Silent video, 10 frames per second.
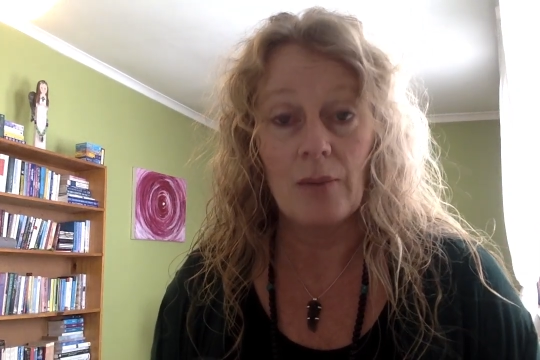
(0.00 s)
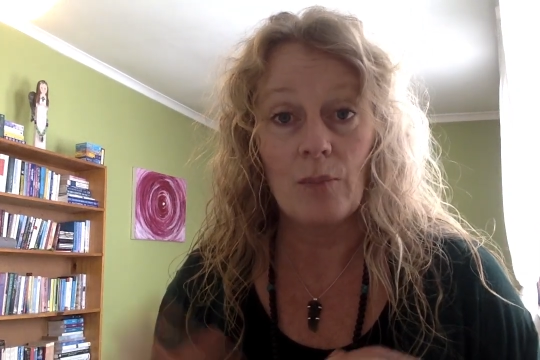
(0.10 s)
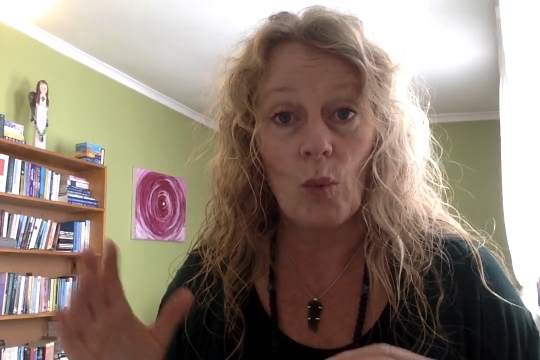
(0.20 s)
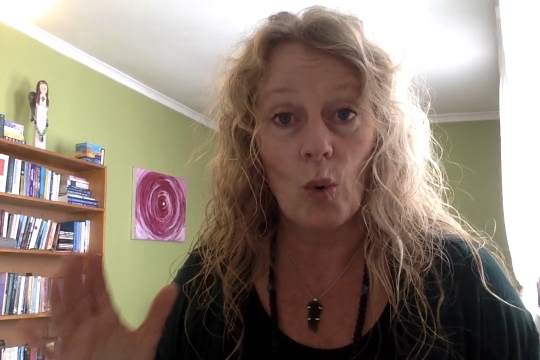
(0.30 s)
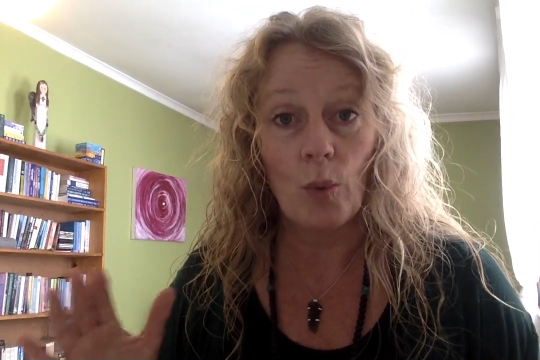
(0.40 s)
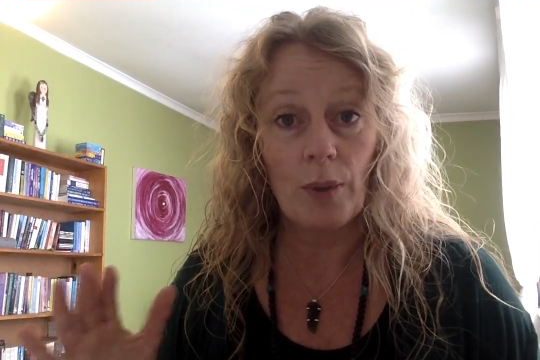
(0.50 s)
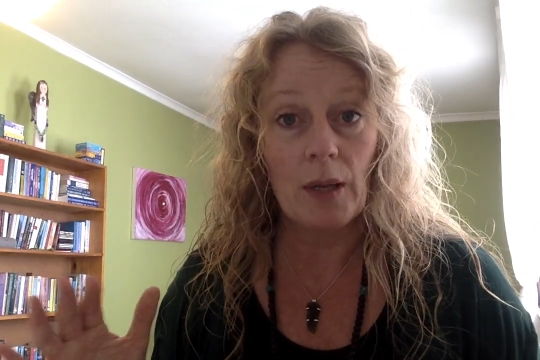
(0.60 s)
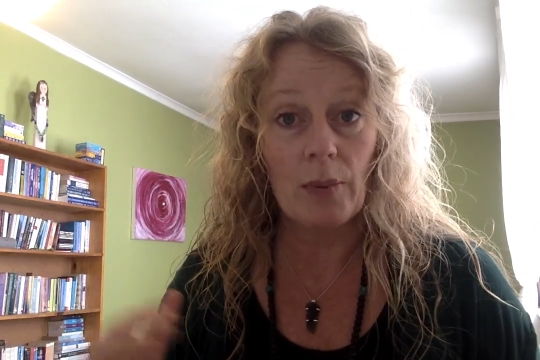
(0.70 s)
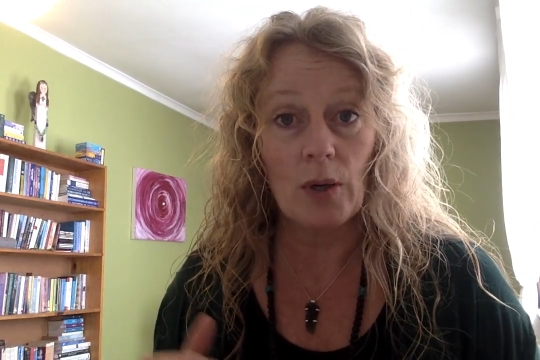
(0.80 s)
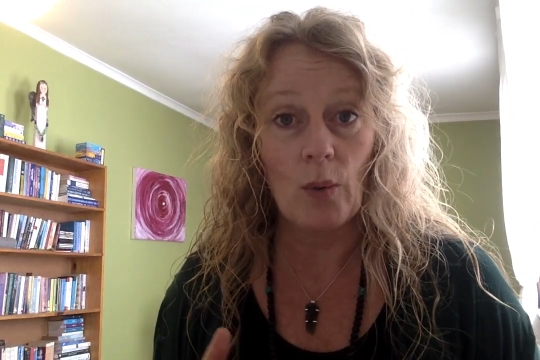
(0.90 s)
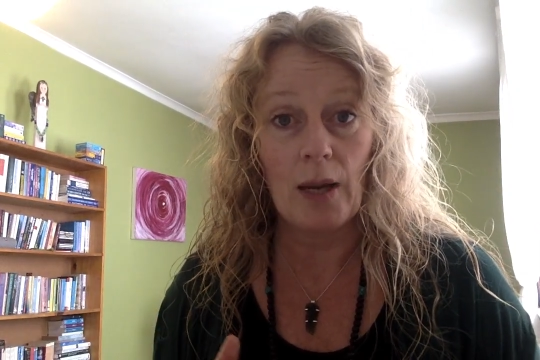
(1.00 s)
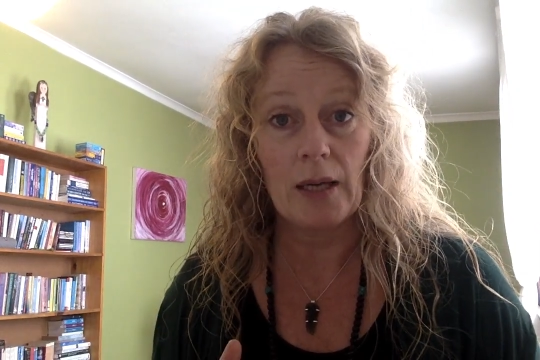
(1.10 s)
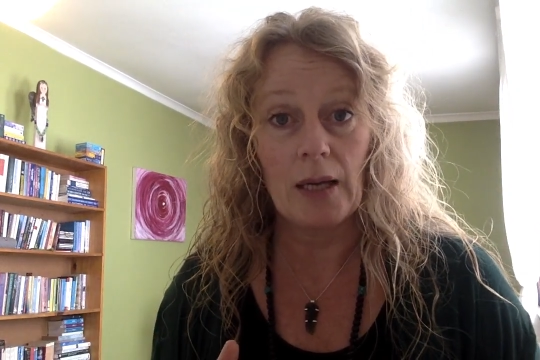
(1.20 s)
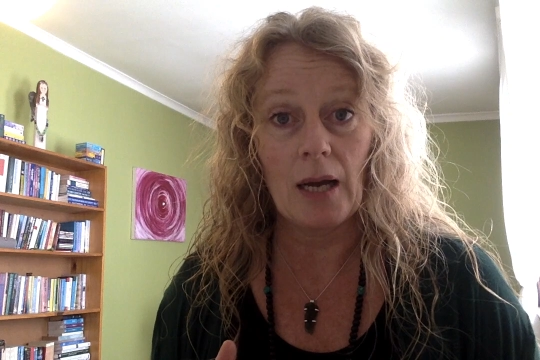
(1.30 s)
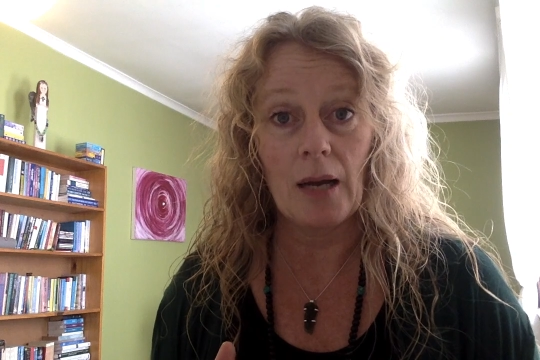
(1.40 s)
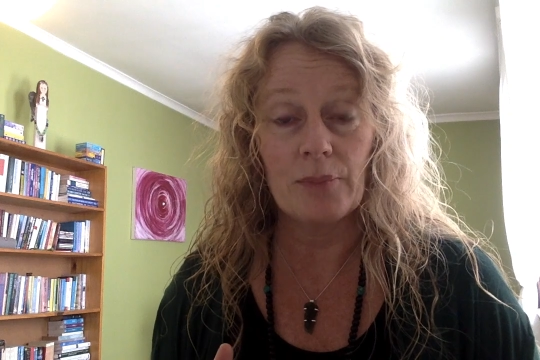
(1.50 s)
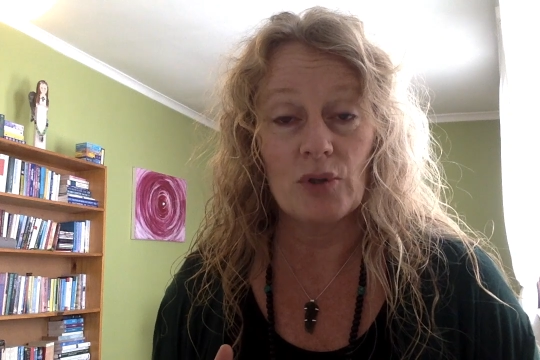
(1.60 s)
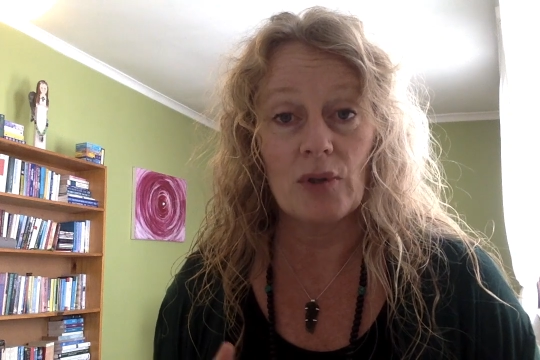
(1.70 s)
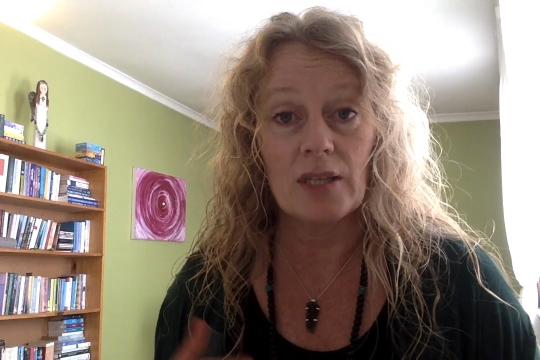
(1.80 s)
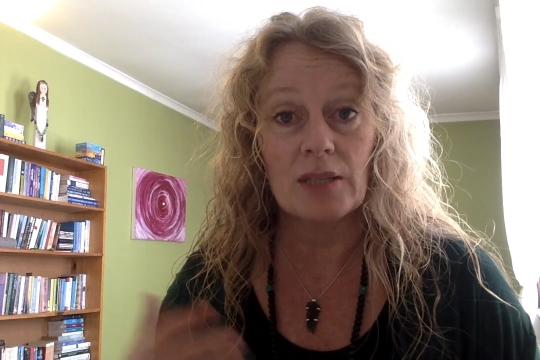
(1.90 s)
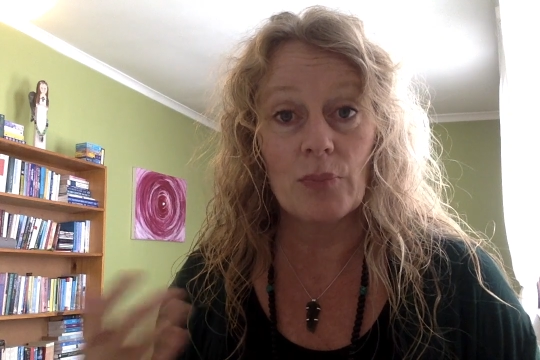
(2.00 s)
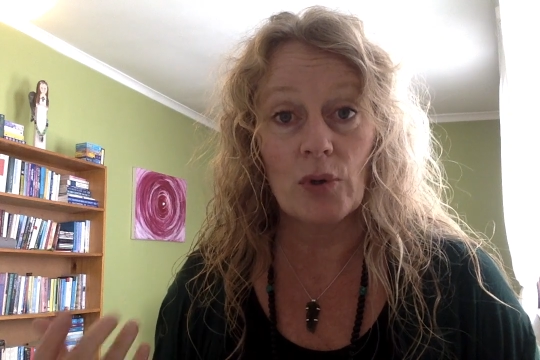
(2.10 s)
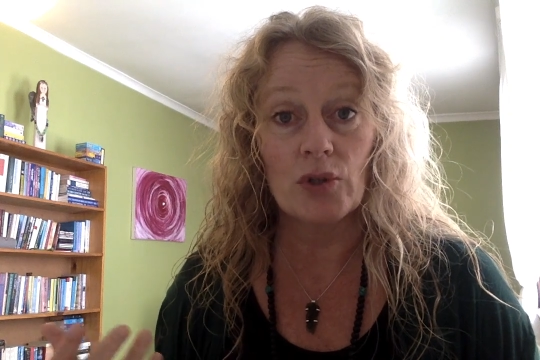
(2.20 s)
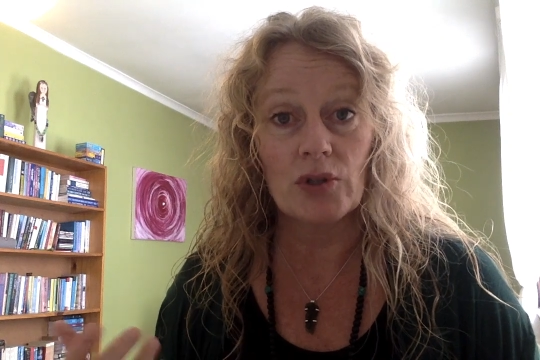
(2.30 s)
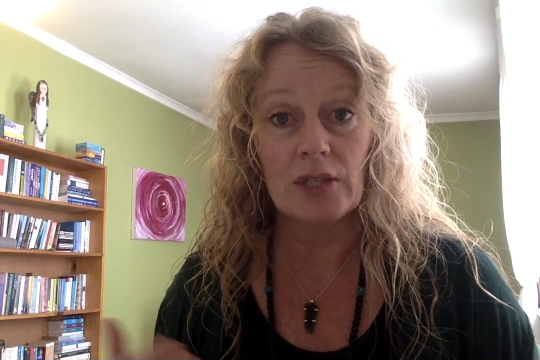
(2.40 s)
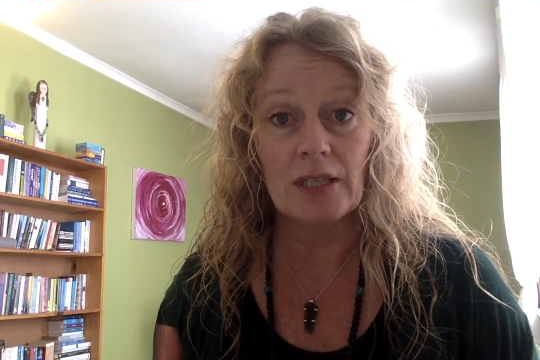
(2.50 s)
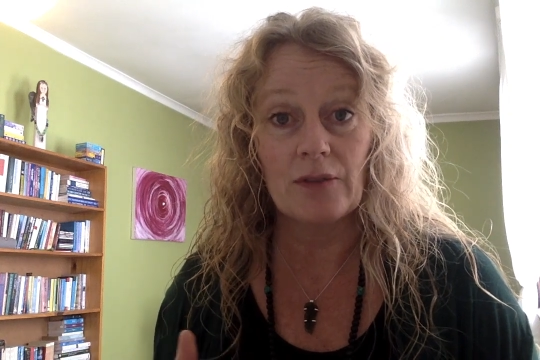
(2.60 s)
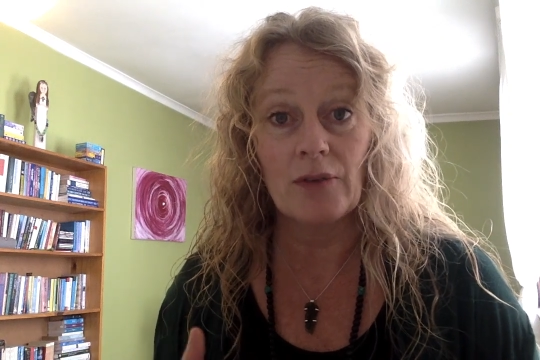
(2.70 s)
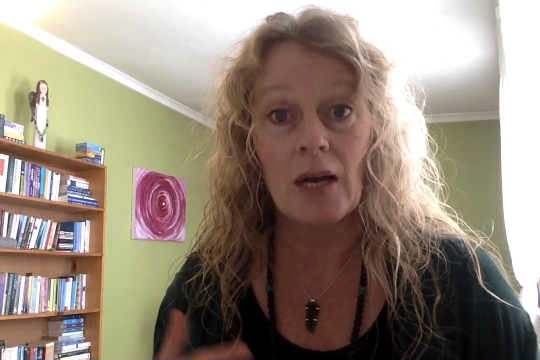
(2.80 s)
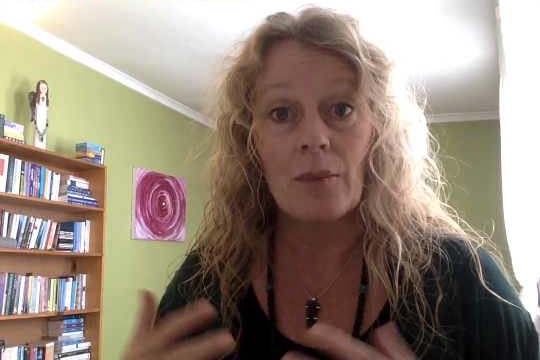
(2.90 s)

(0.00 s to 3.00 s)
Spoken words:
More people are waking up to their spiritual self.